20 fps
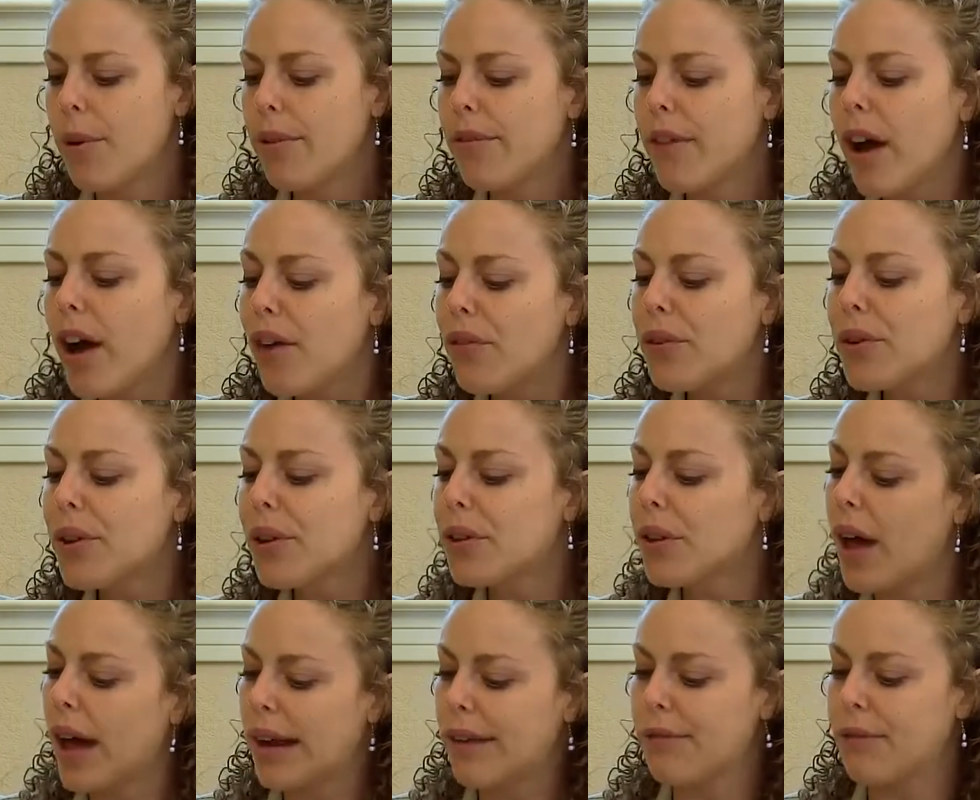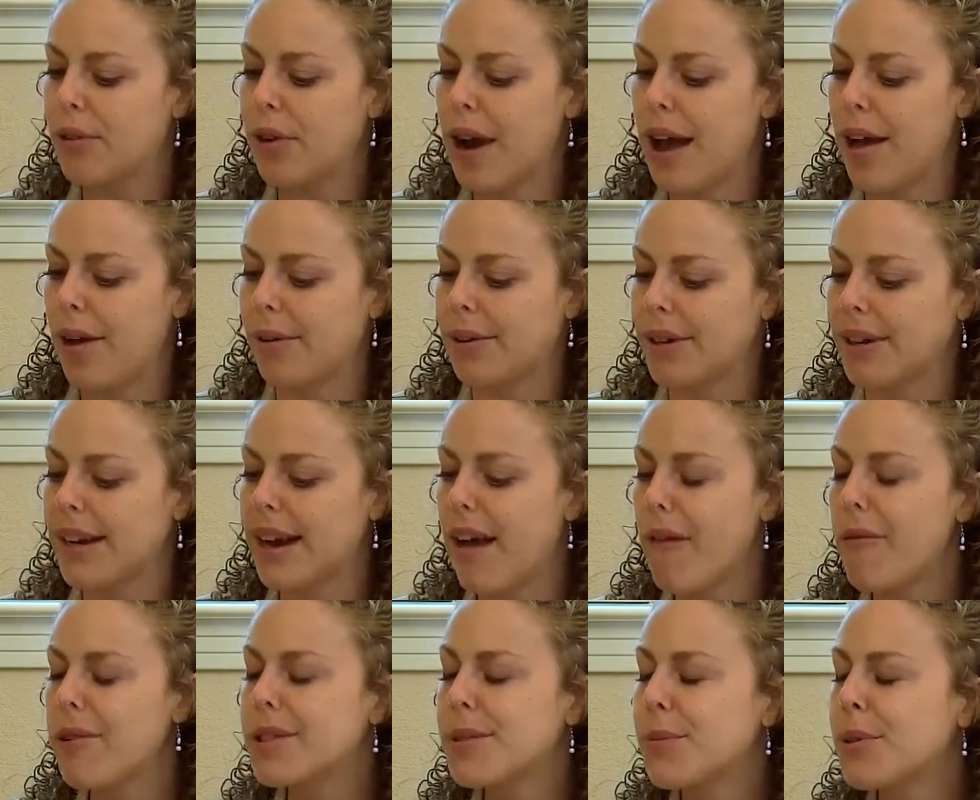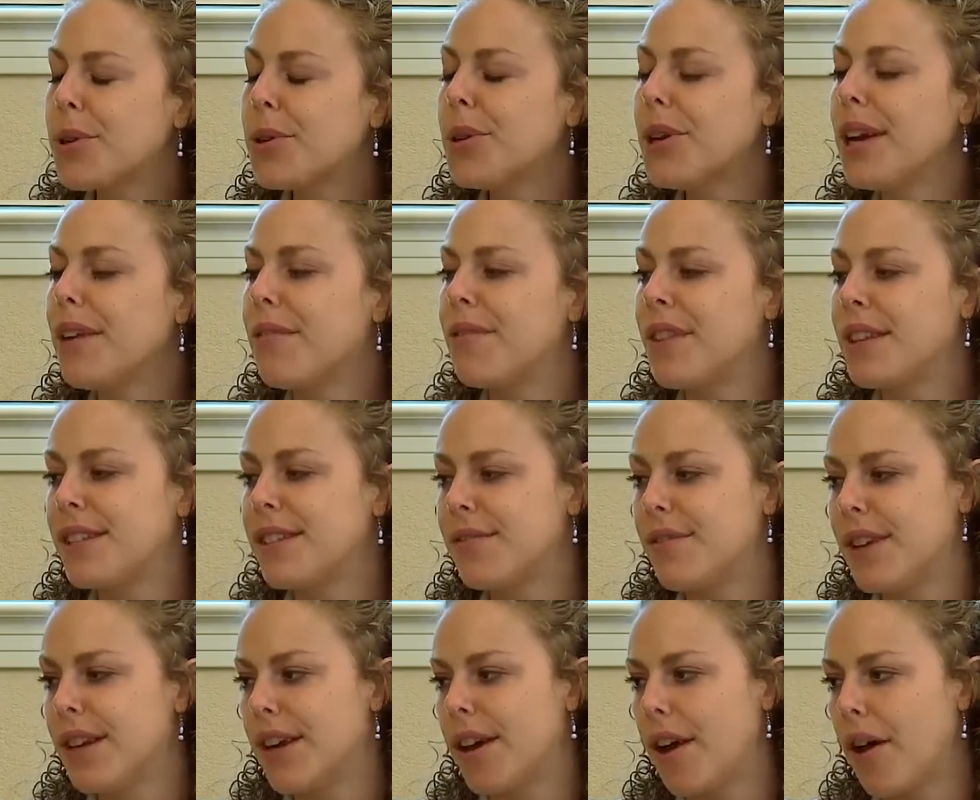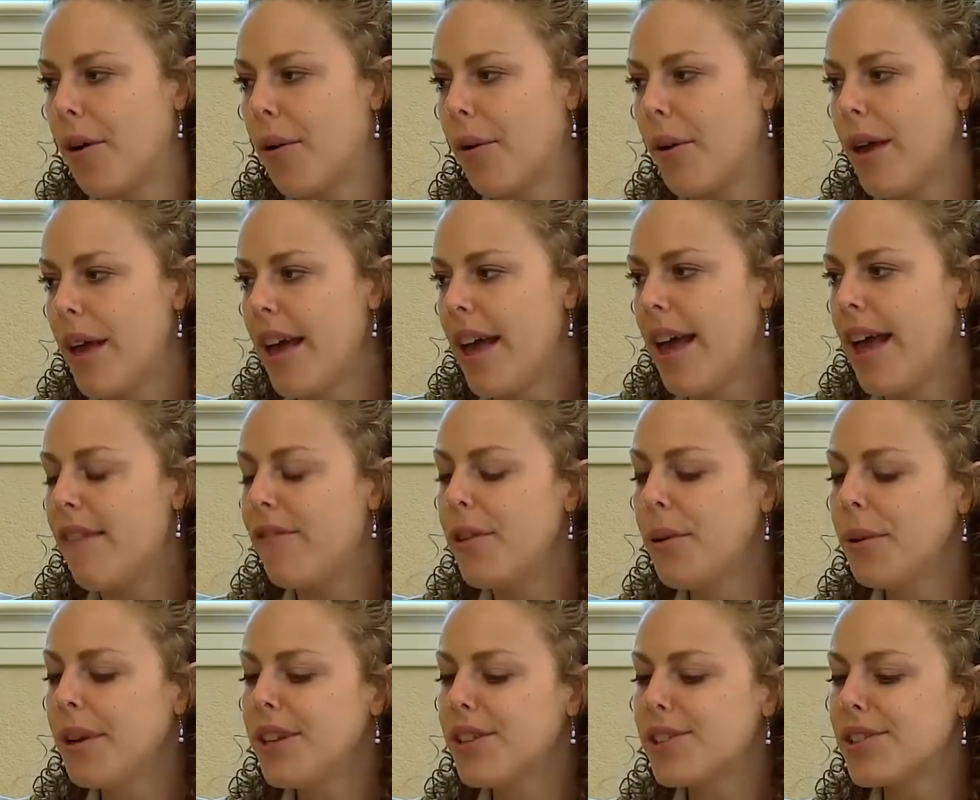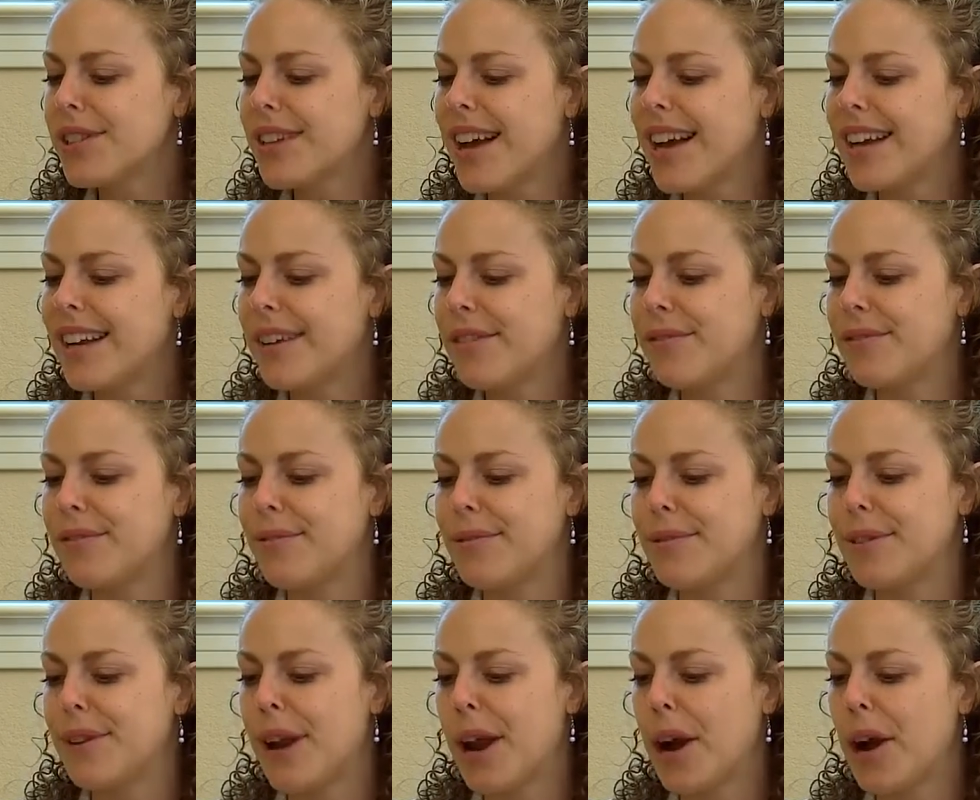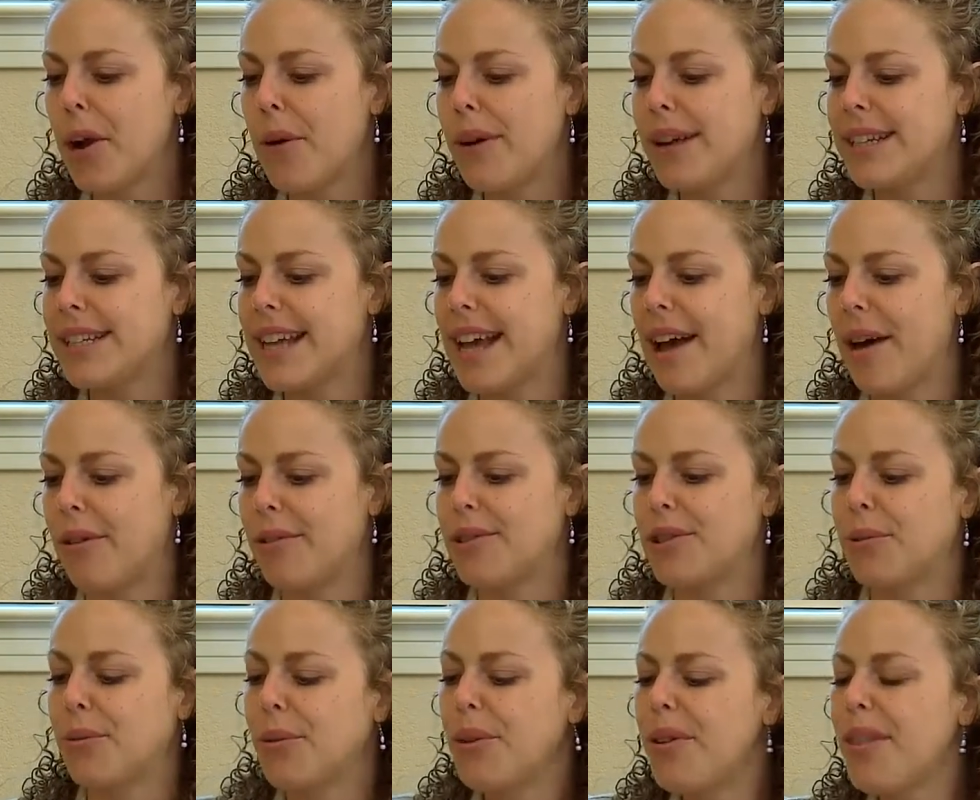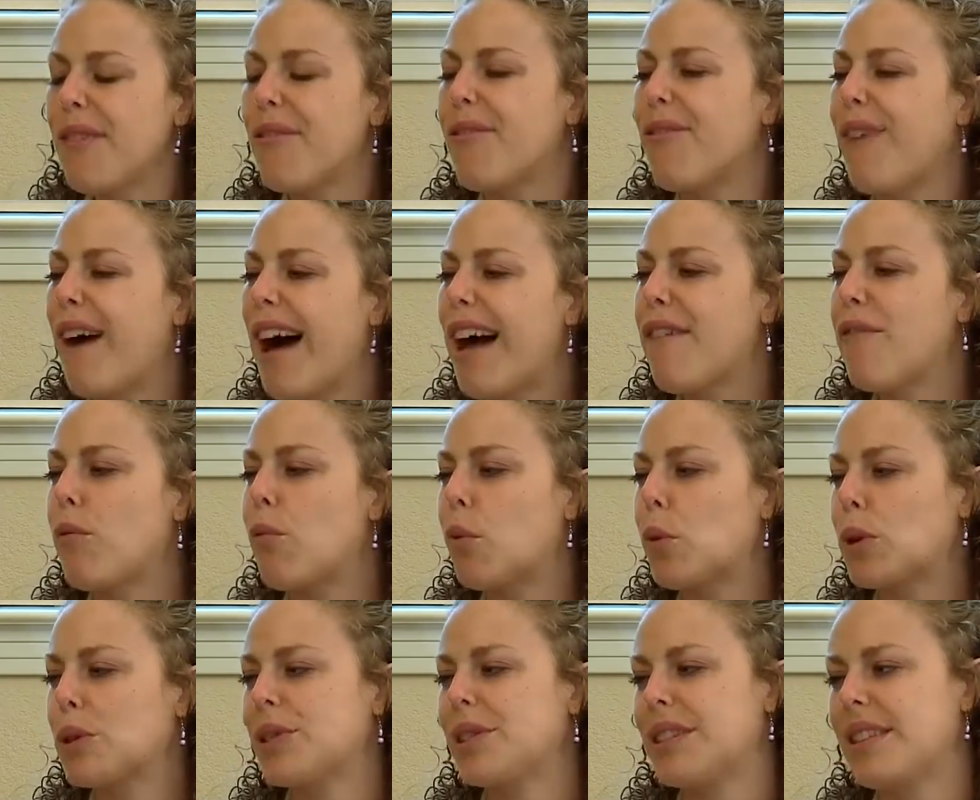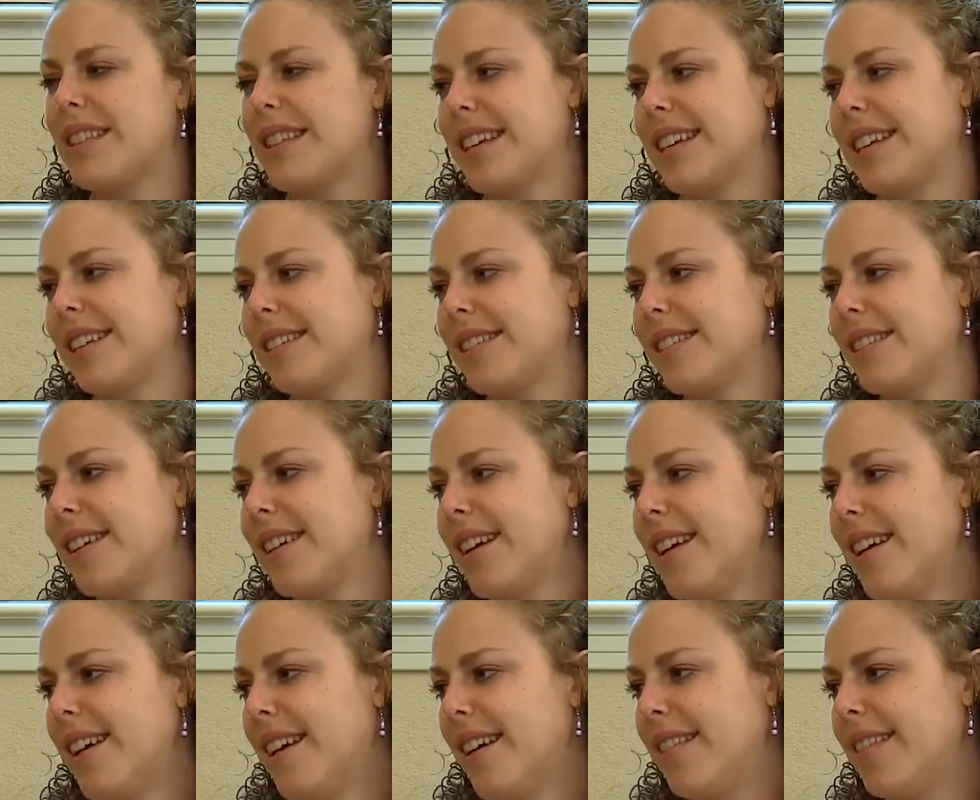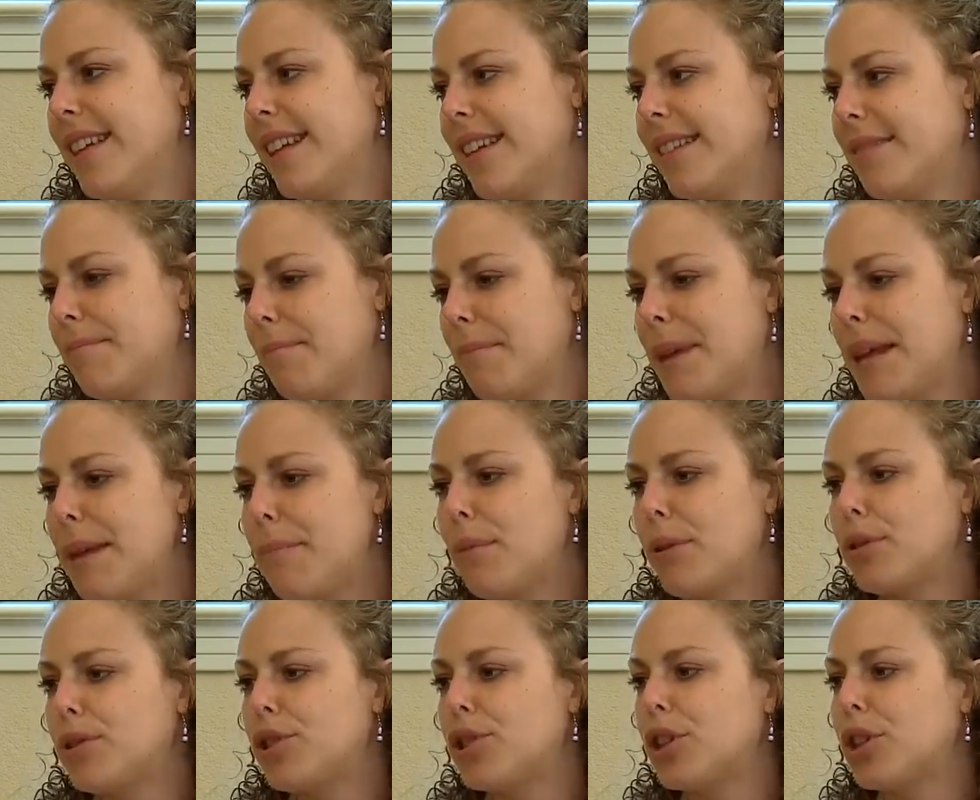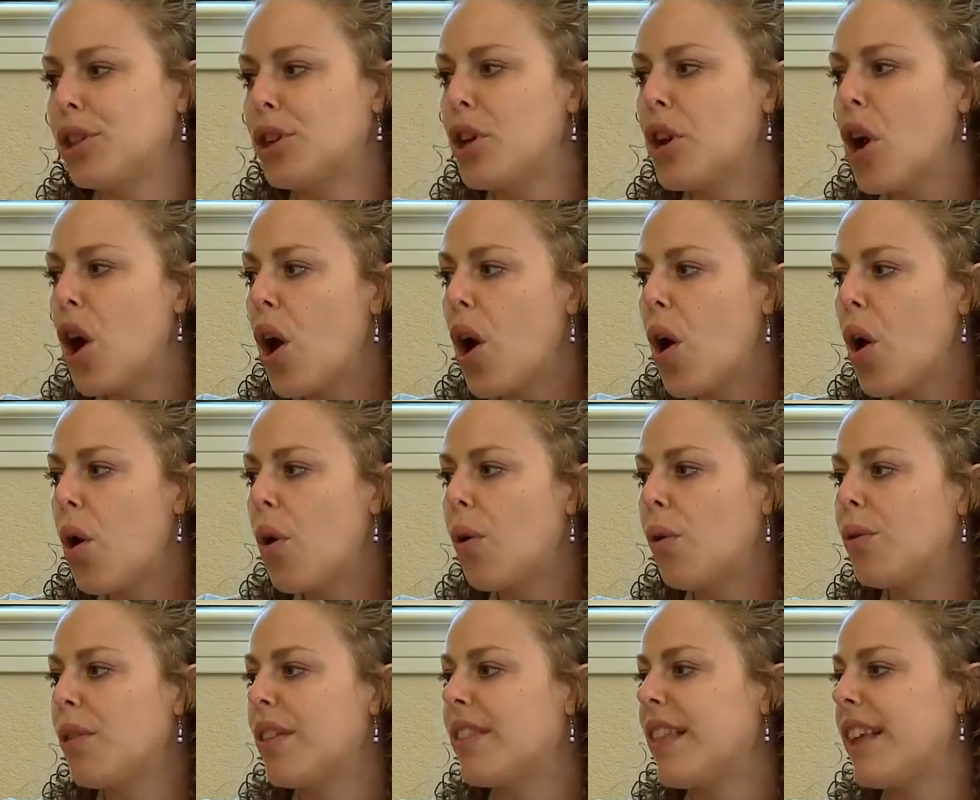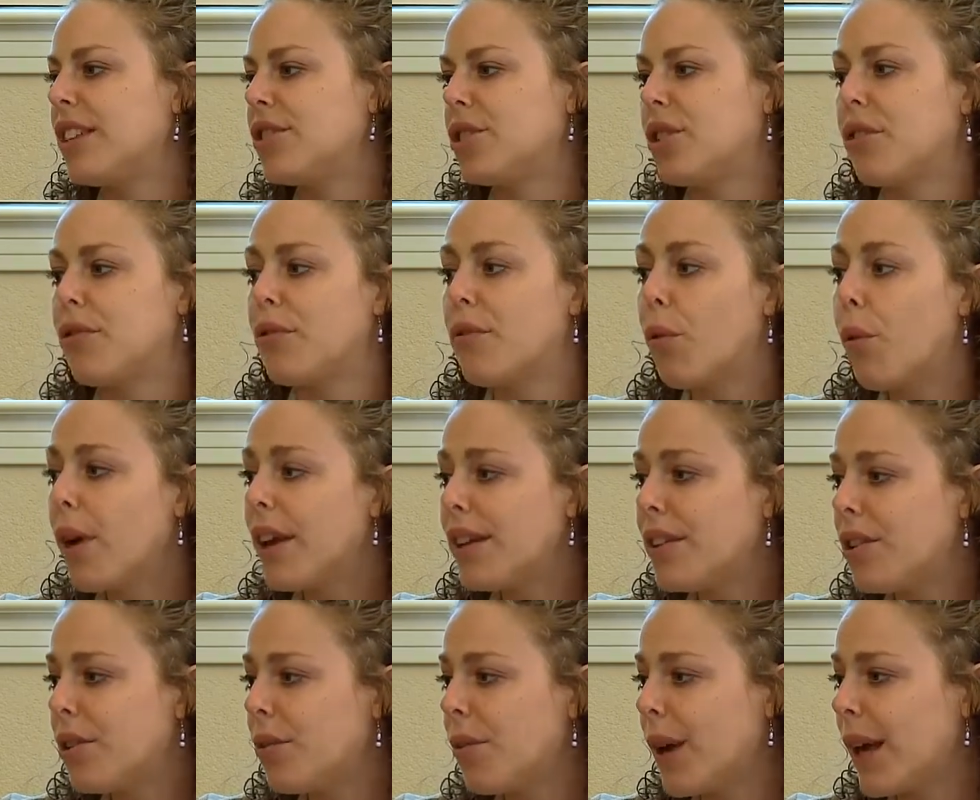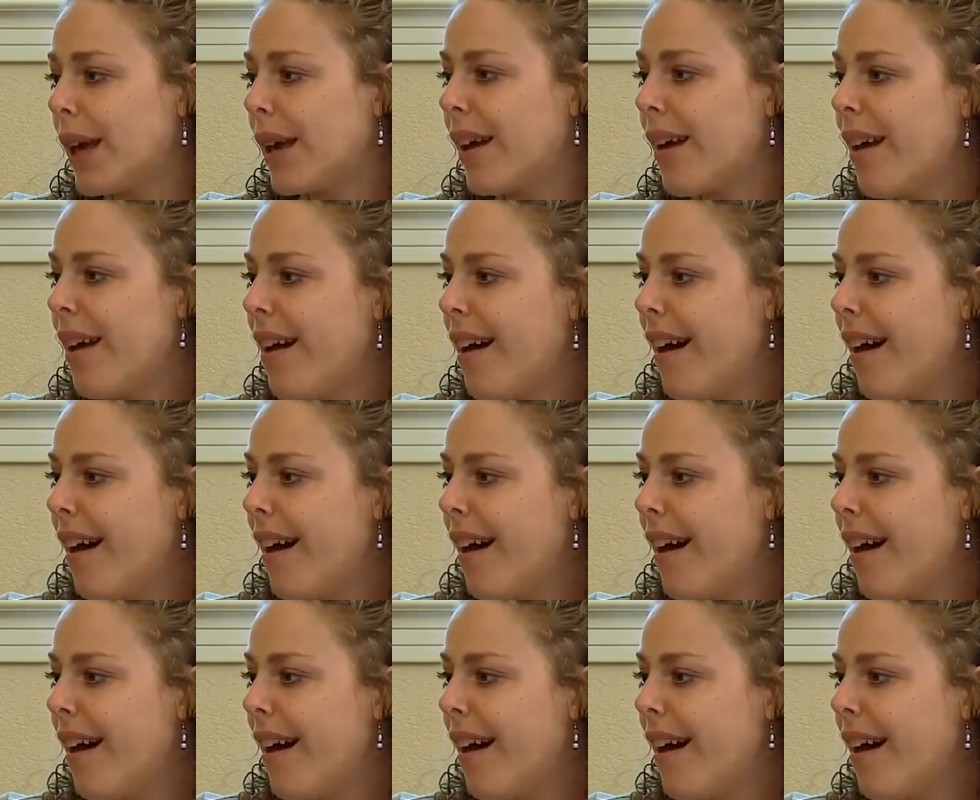We've covered a lot of ground, and I was wondering if in this video, if you can just kind of narrow it down to what are the 5 worst things that people should know, that they should avoid doing,